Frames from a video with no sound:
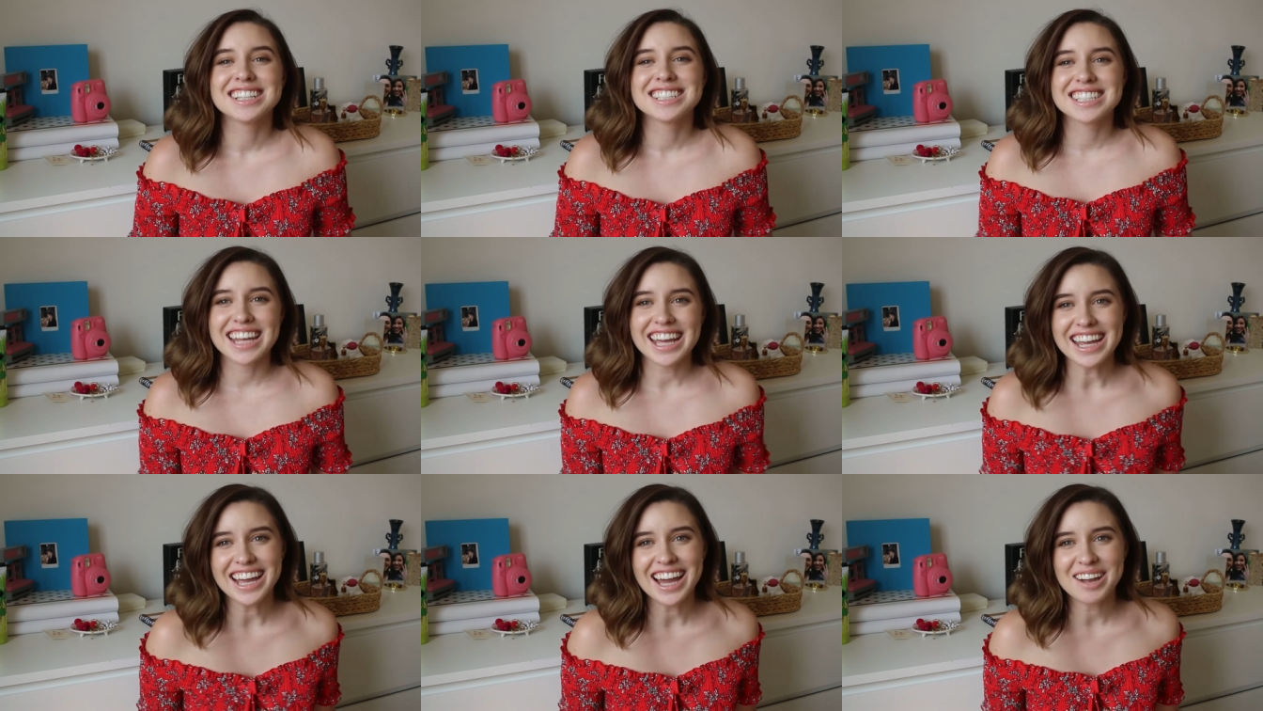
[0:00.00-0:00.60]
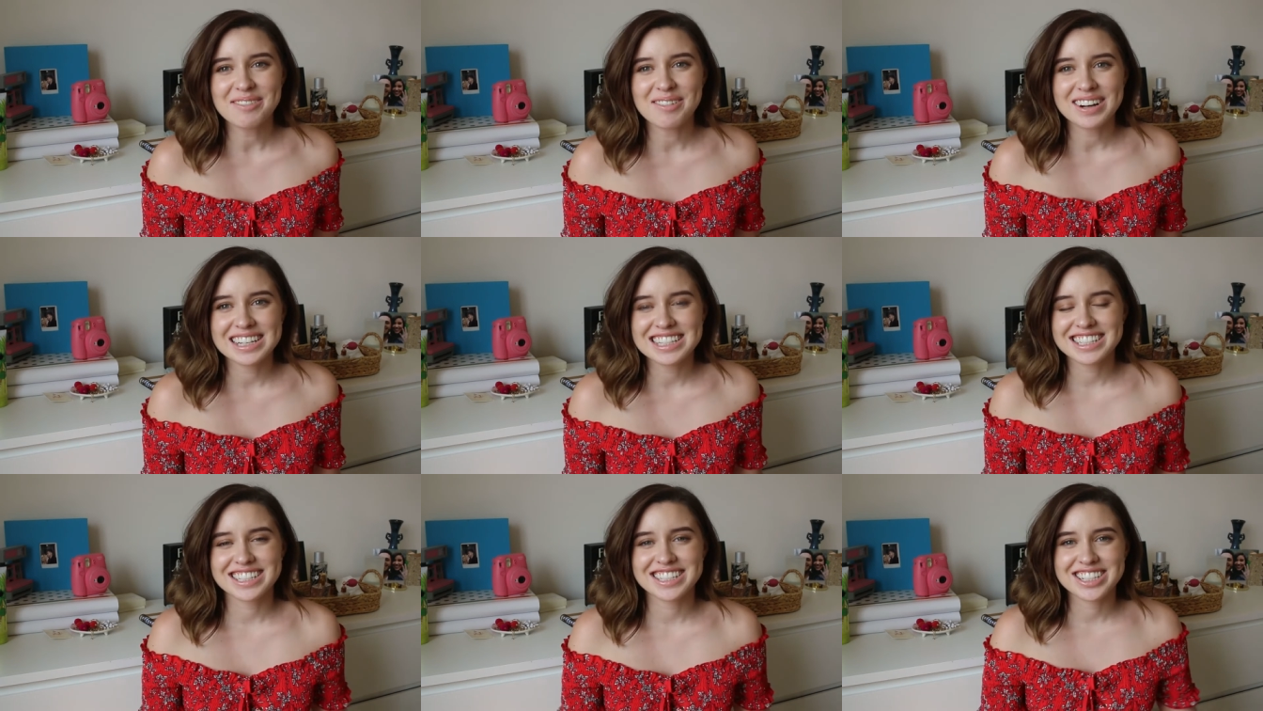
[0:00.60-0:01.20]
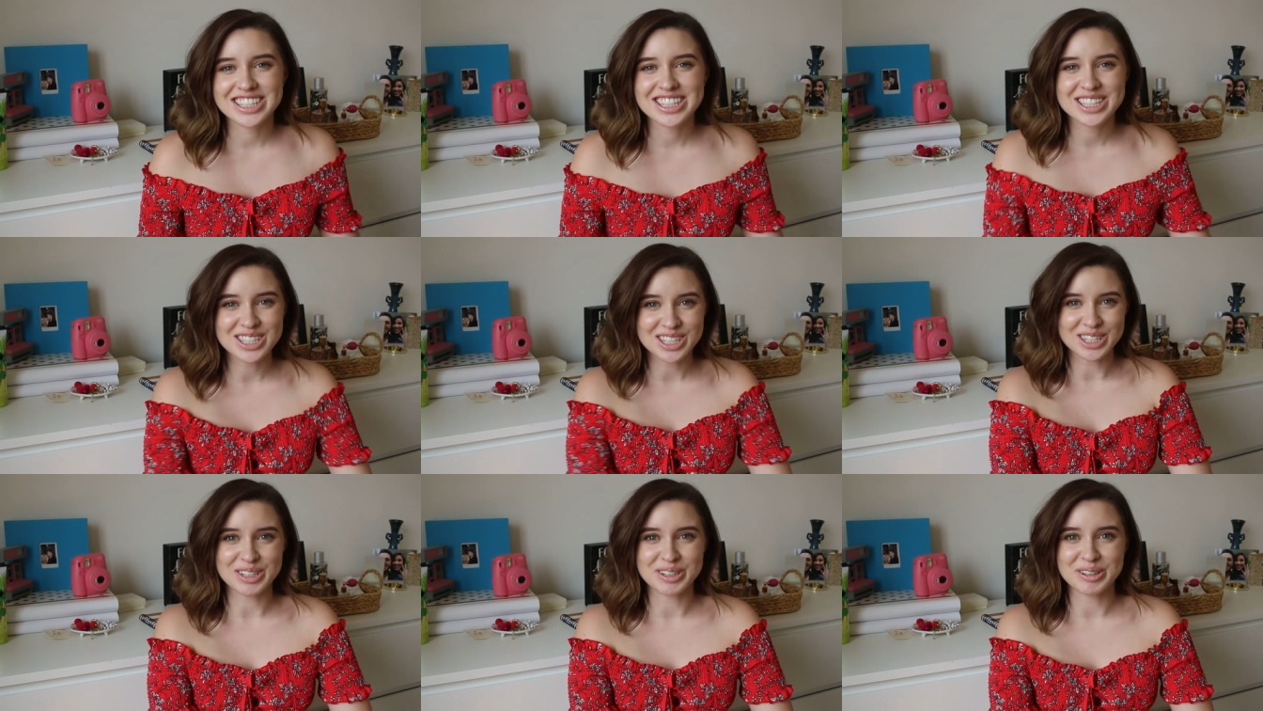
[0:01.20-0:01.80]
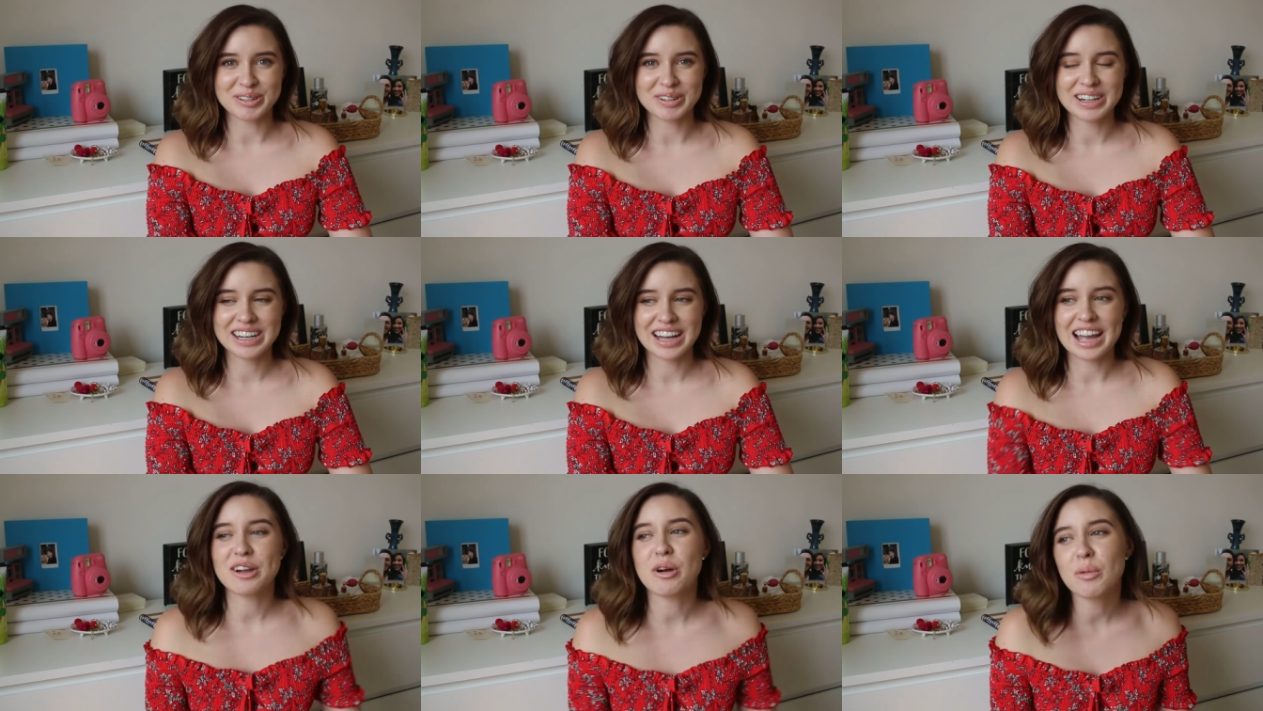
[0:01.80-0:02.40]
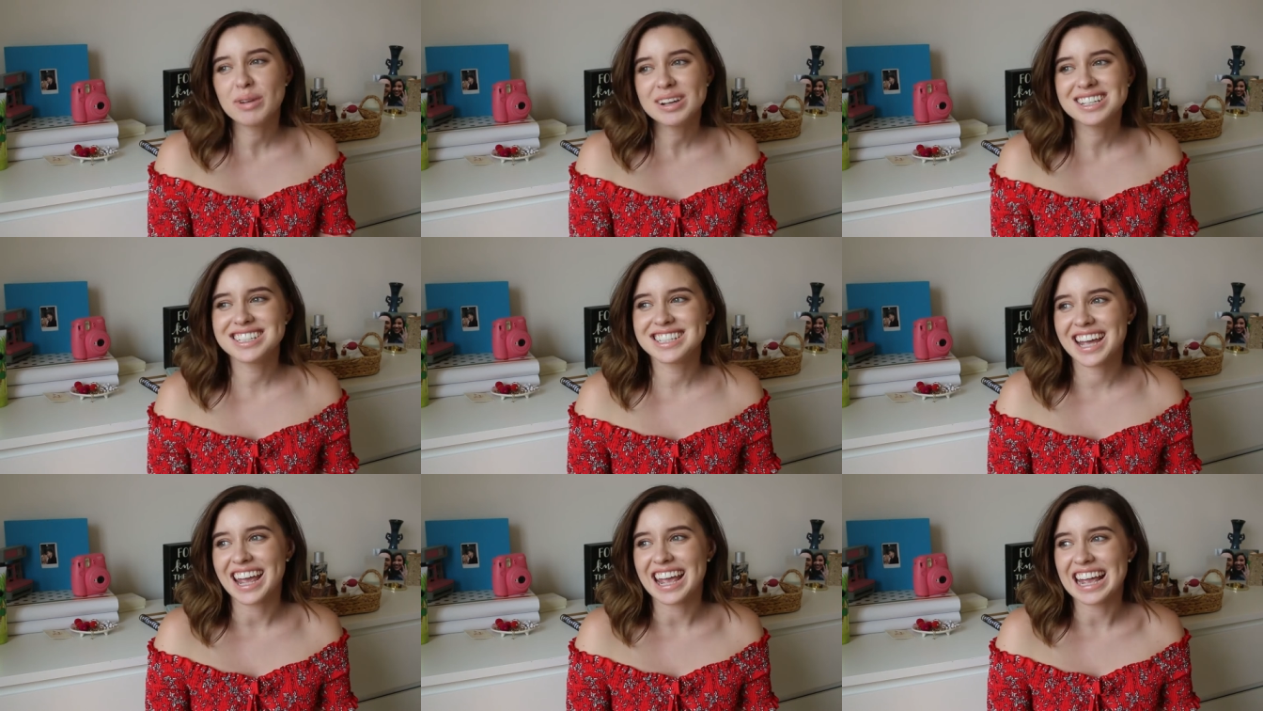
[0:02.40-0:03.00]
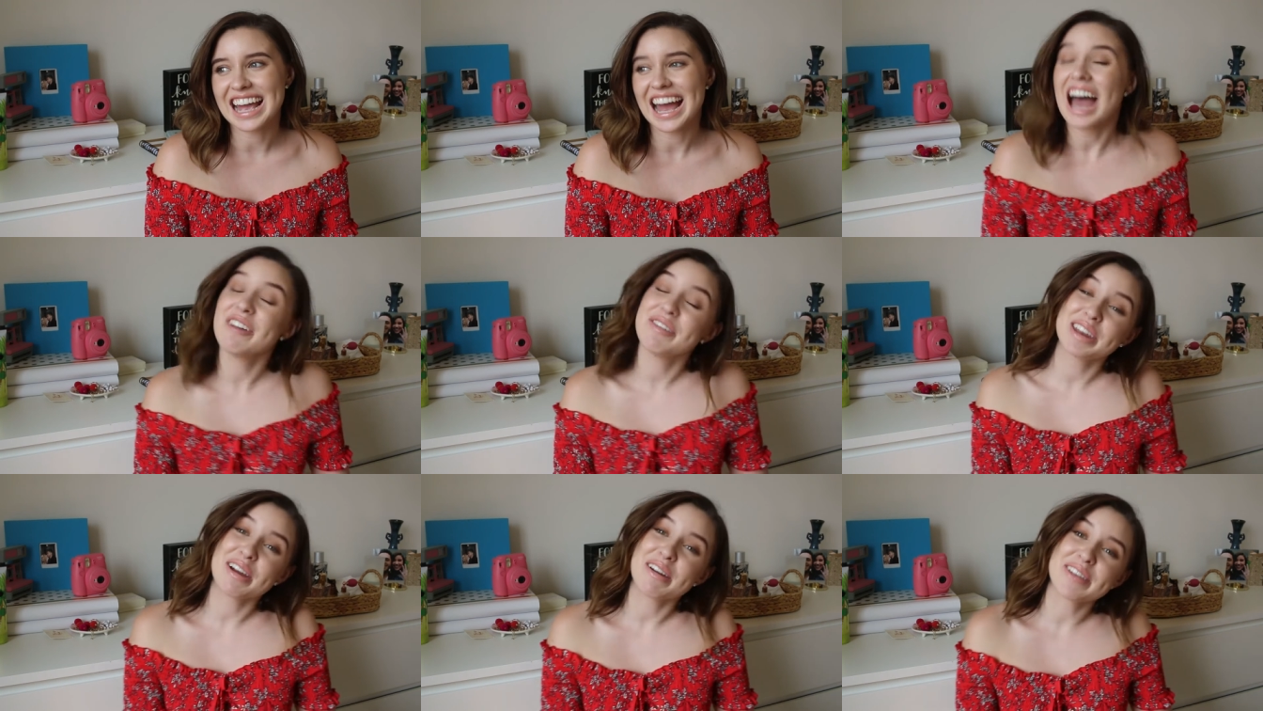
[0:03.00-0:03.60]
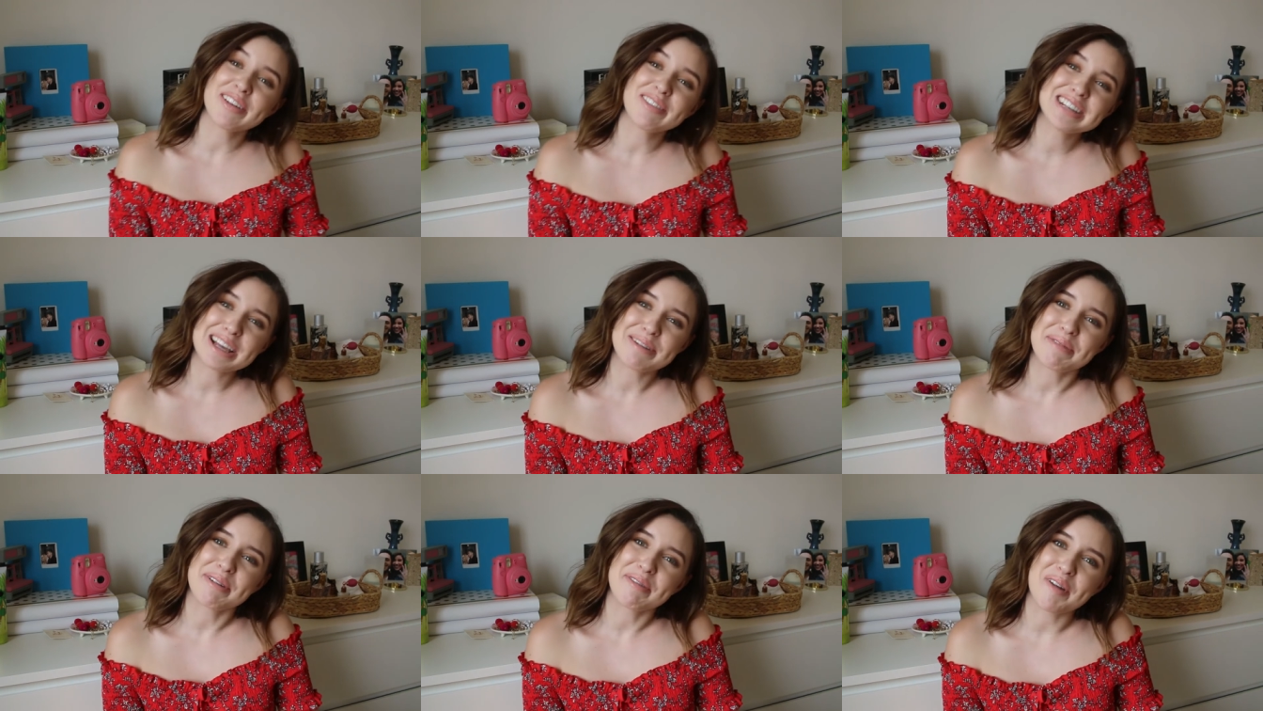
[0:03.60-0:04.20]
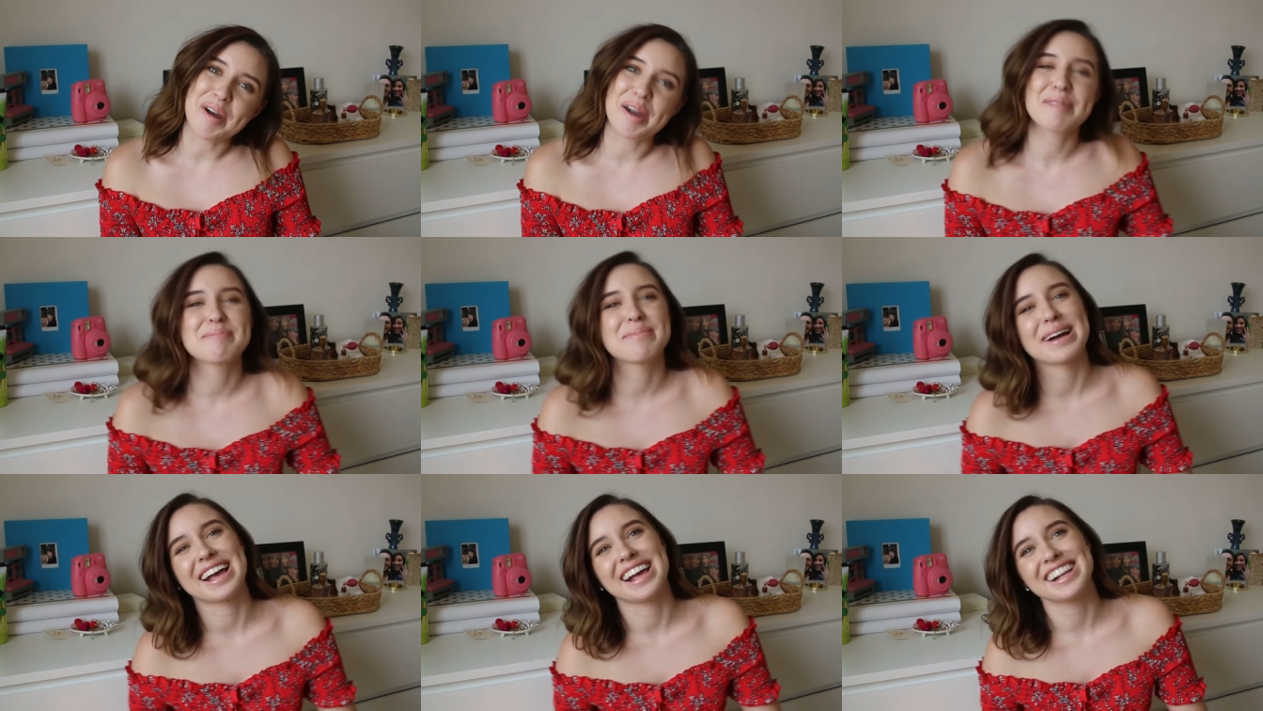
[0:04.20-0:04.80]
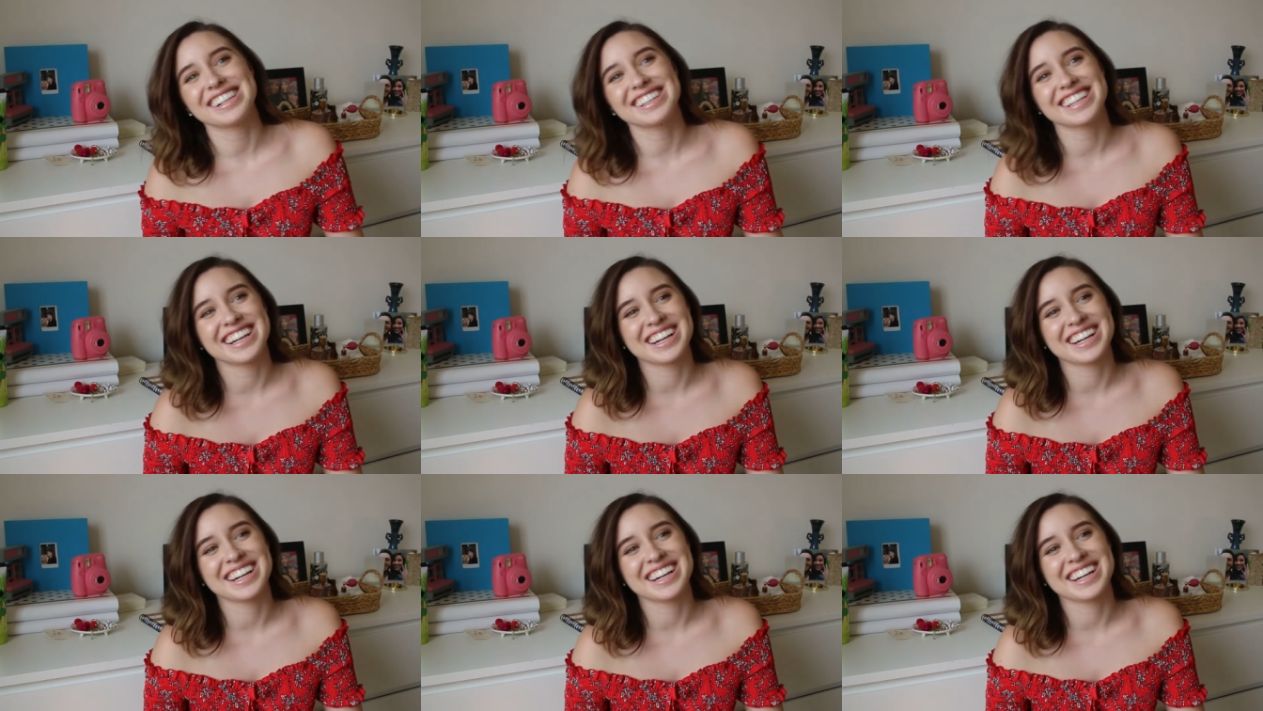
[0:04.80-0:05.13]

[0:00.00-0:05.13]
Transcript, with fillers: Today I wanted to just do, I always say a video I've never done before, but